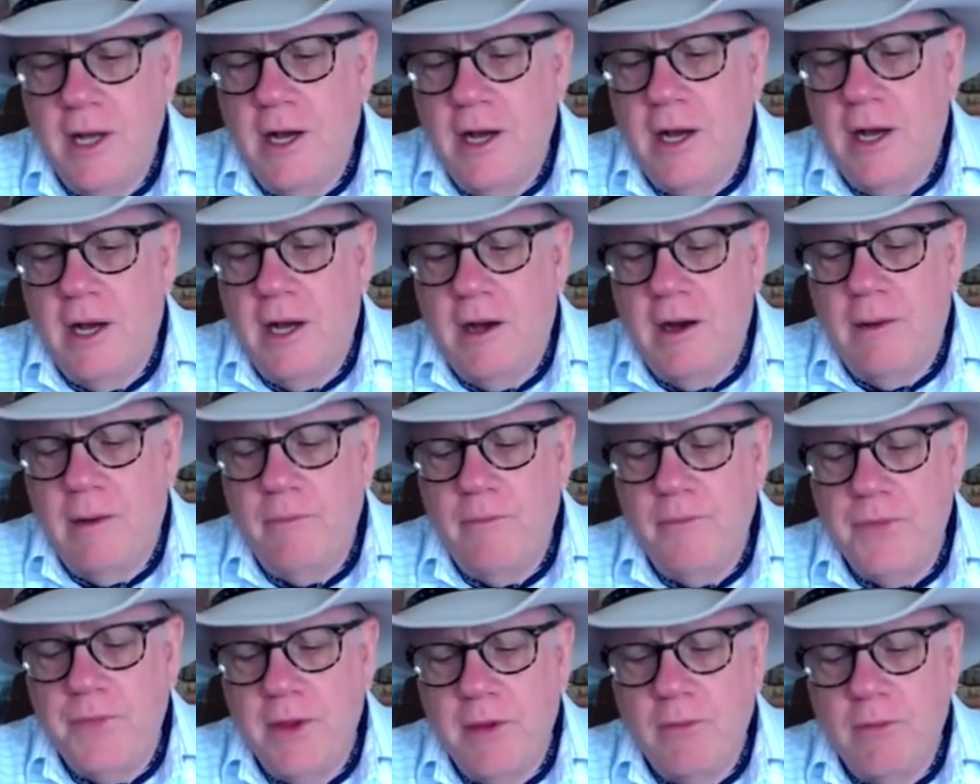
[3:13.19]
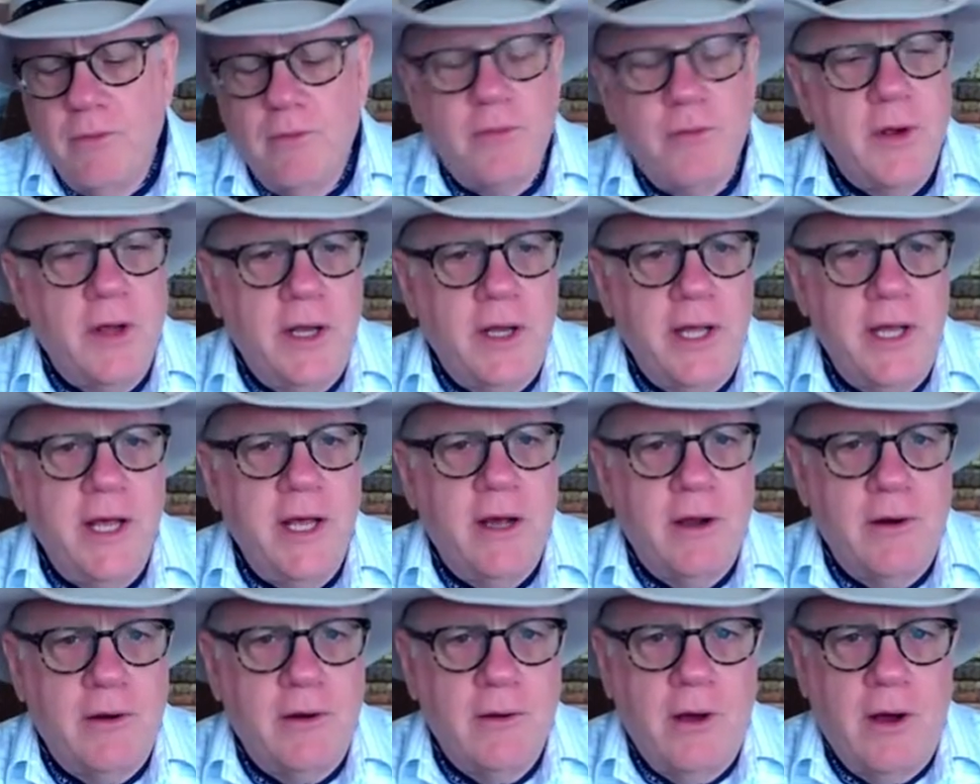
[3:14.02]
Really
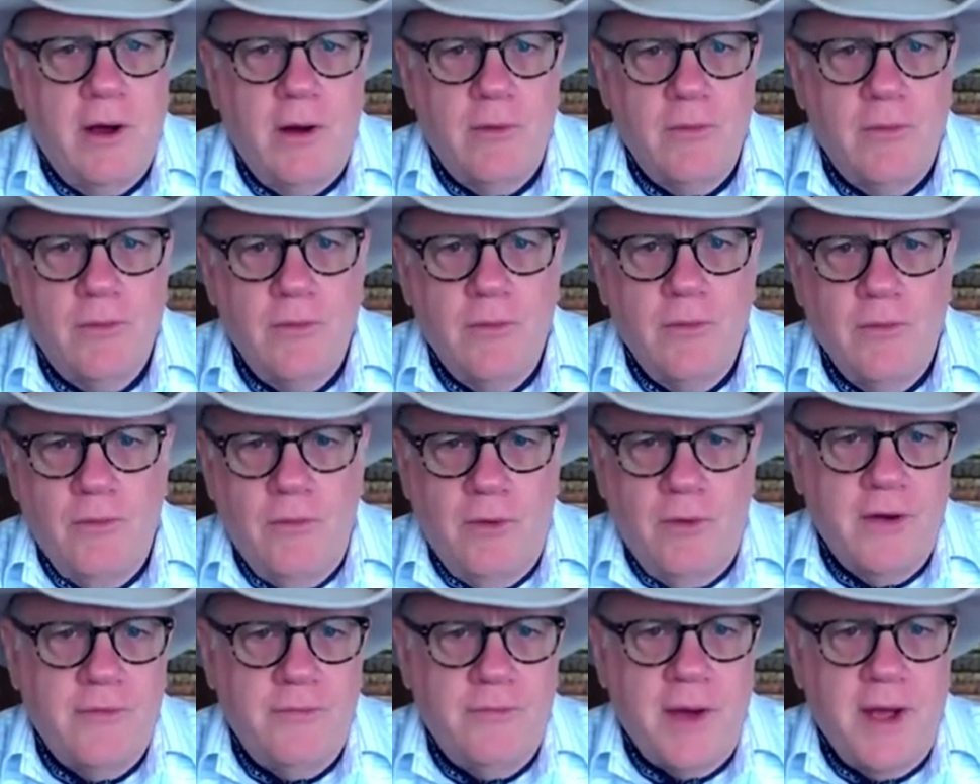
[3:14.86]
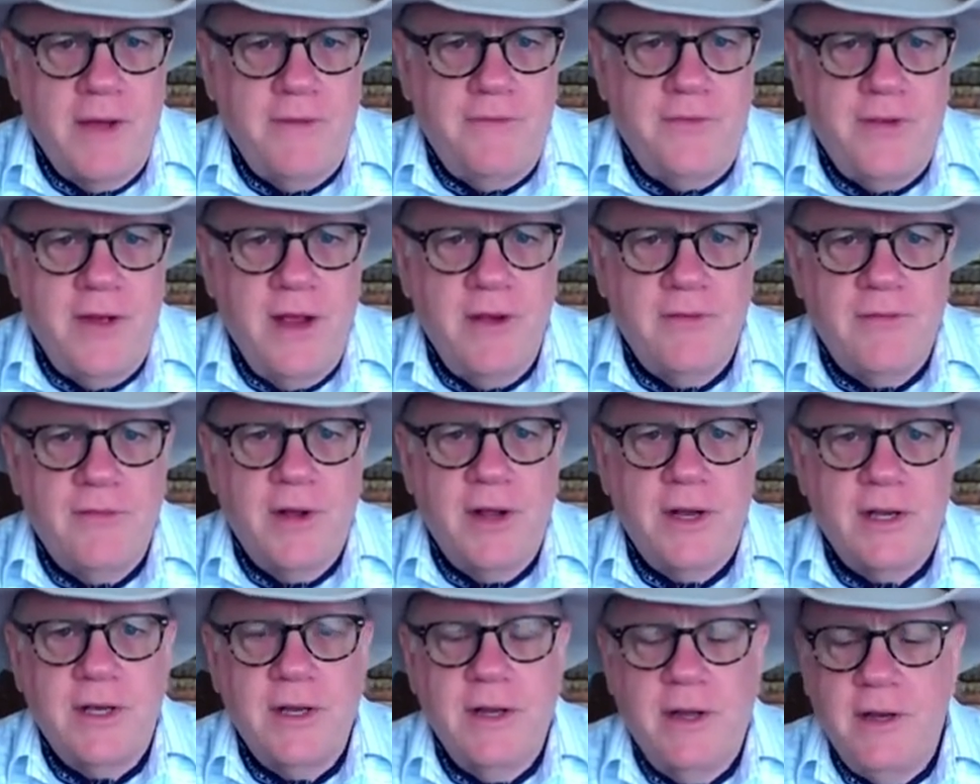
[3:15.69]
one of my
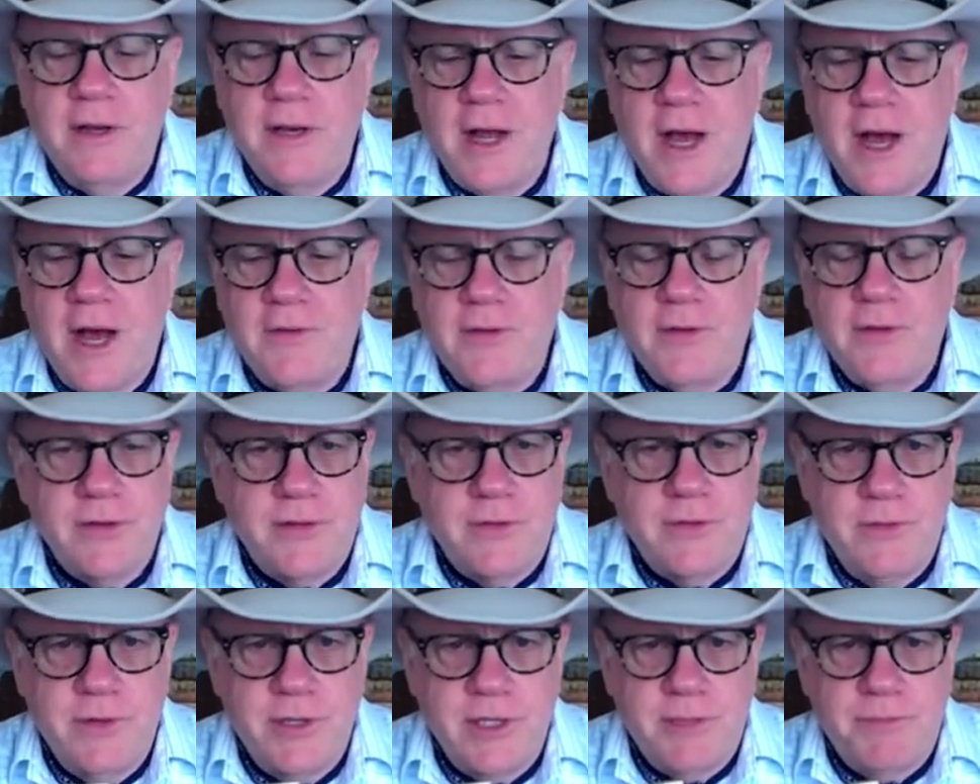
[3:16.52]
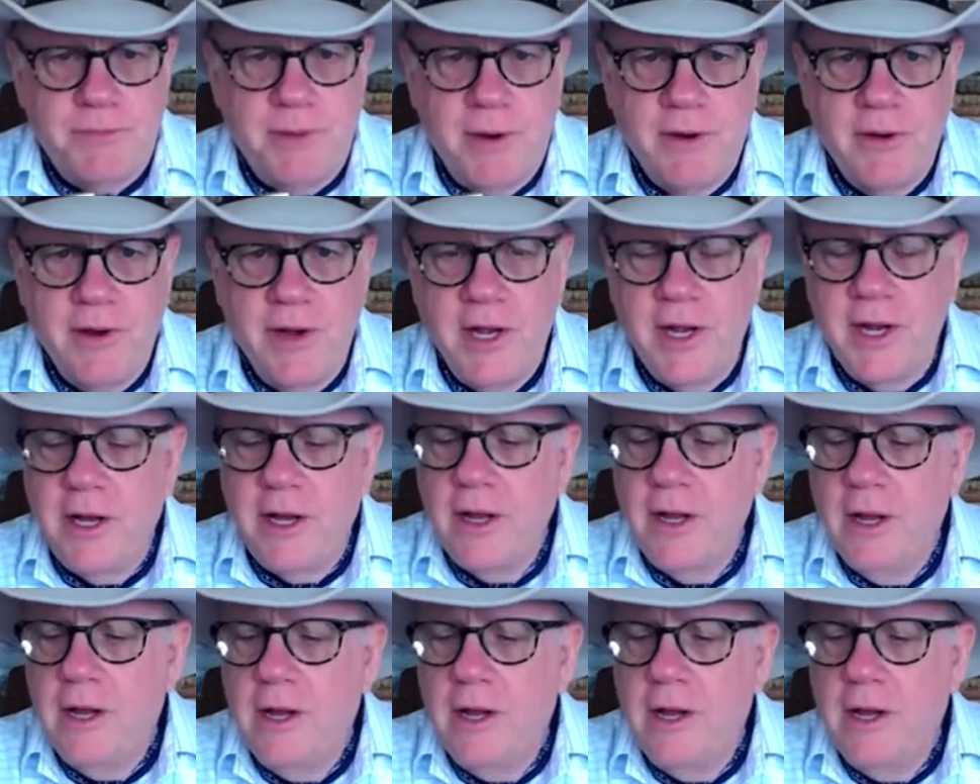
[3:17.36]
favorite novels from this period.